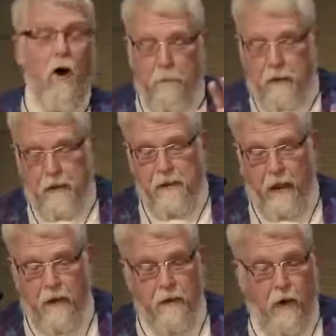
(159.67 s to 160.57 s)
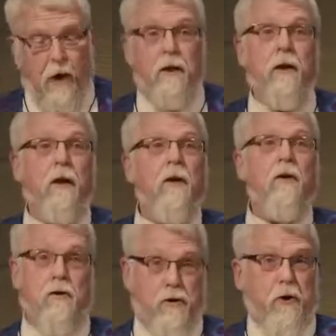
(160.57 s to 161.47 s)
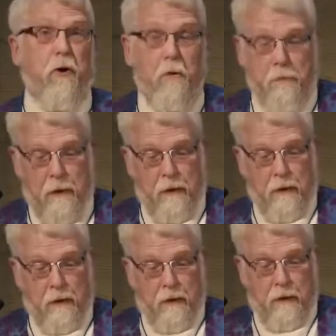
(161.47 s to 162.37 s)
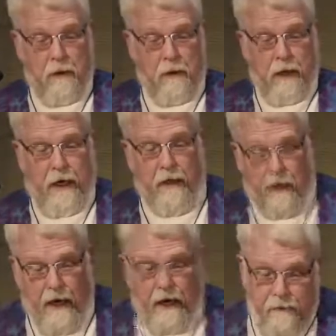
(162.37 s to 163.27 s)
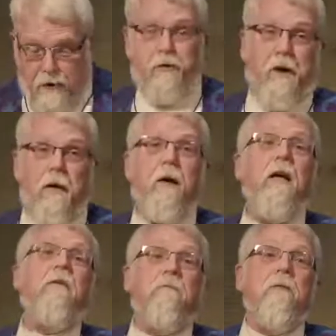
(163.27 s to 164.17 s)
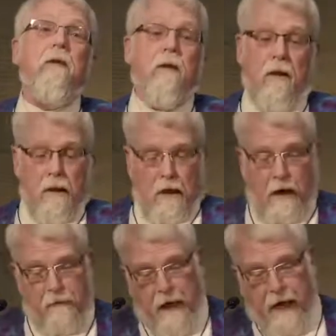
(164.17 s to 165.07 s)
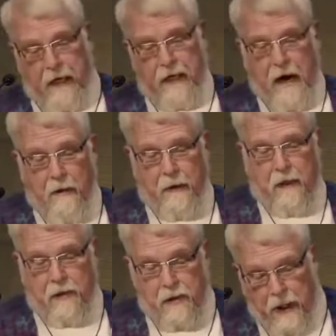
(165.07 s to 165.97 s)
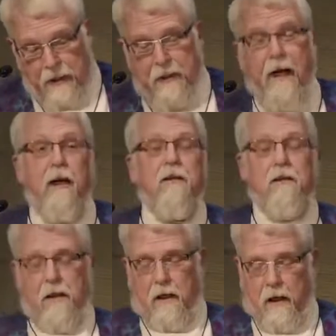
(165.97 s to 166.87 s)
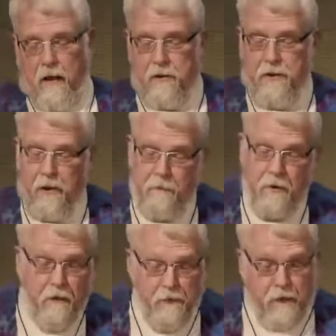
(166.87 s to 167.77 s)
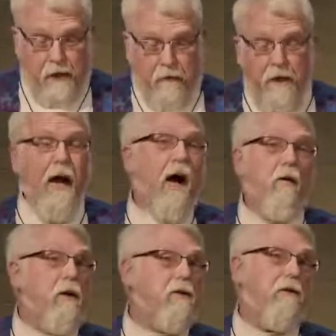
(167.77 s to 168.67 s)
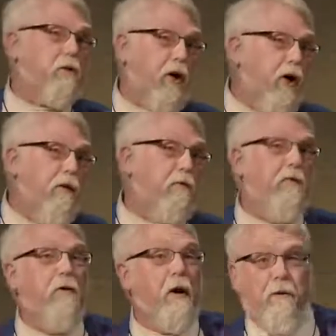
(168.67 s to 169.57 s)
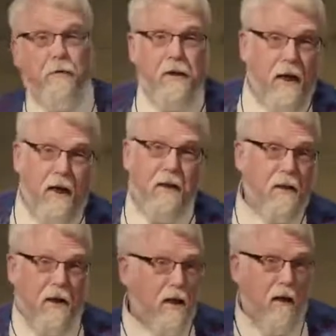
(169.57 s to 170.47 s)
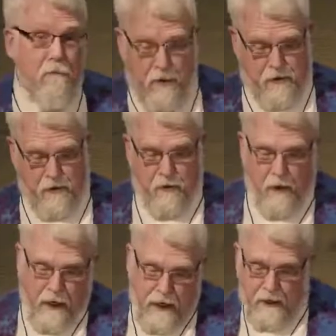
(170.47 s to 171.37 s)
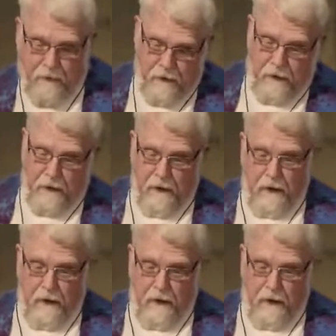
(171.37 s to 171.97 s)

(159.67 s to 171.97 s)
all being done on Zoom and live streaming, of economic shutdowns and hardships, of 7 hours of curfew every night in Columbus, Ohio,